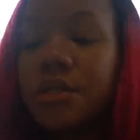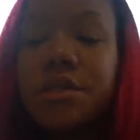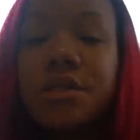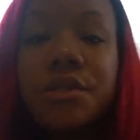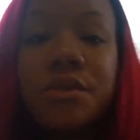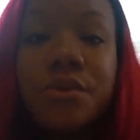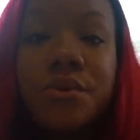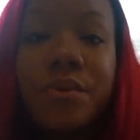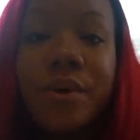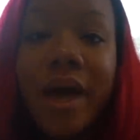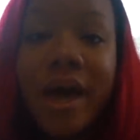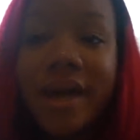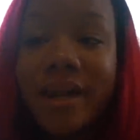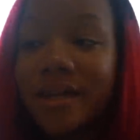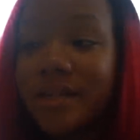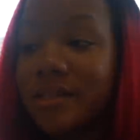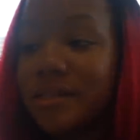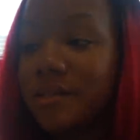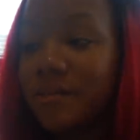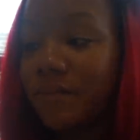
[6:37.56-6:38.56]
to
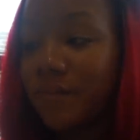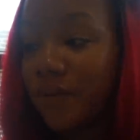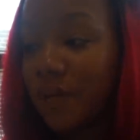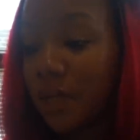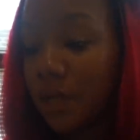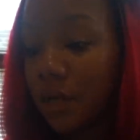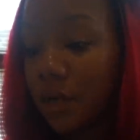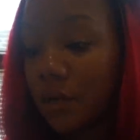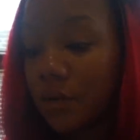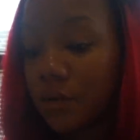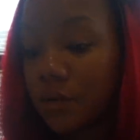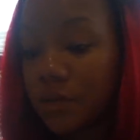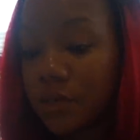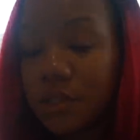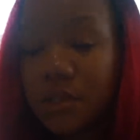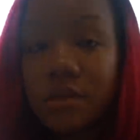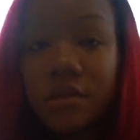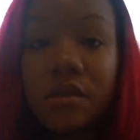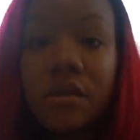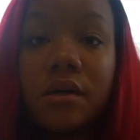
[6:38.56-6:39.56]
edit some videos.
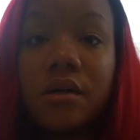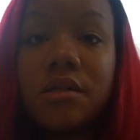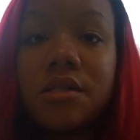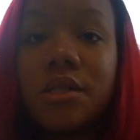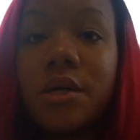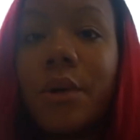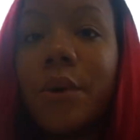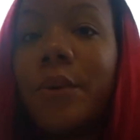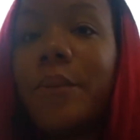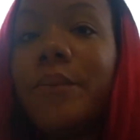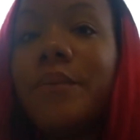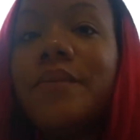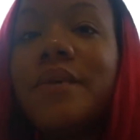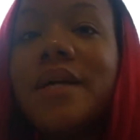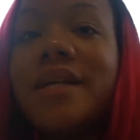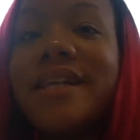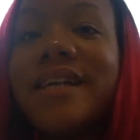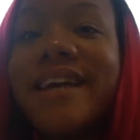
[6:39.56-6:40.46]
So look at the